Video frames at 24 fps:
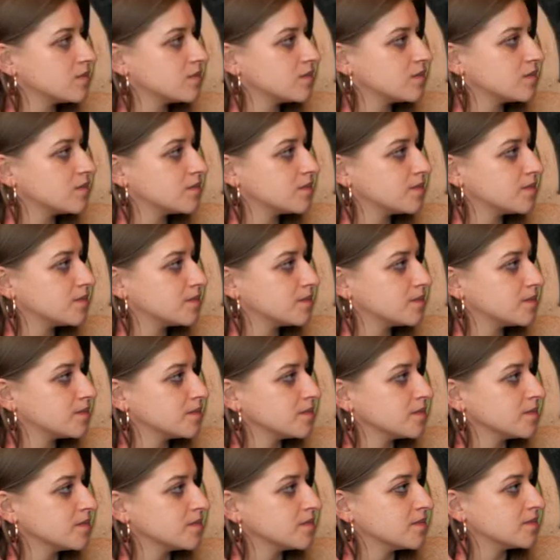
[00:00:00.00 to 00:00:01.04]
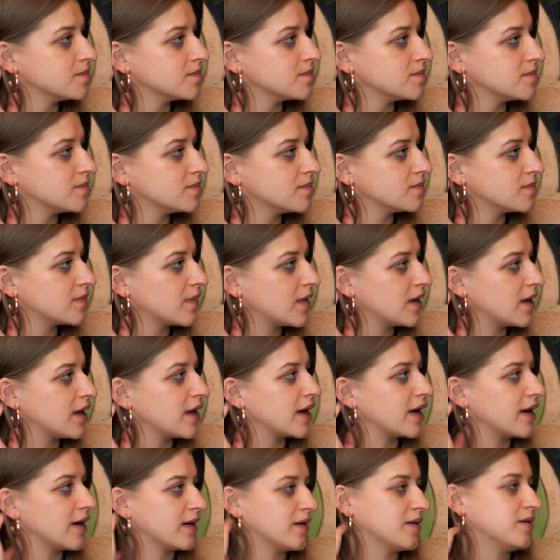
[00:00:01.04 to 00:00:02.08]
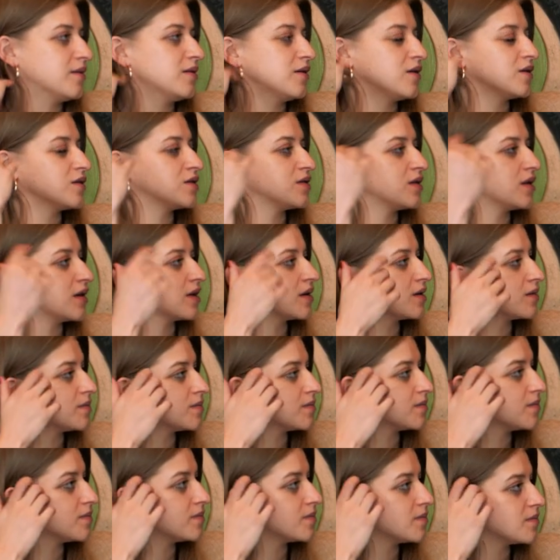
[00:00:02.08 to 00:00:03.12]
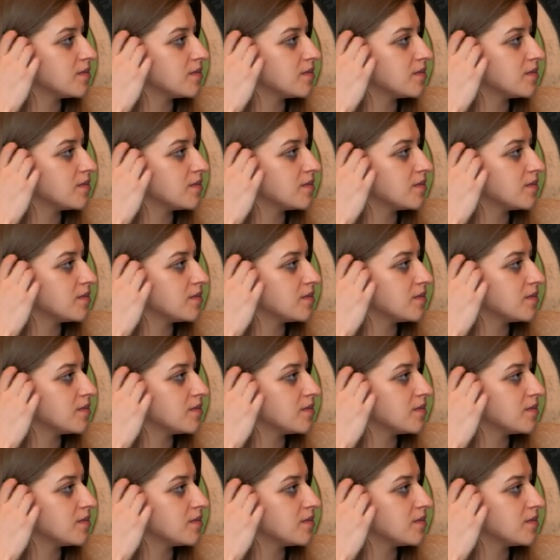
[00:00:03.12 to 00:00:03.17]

The person shown says nothing.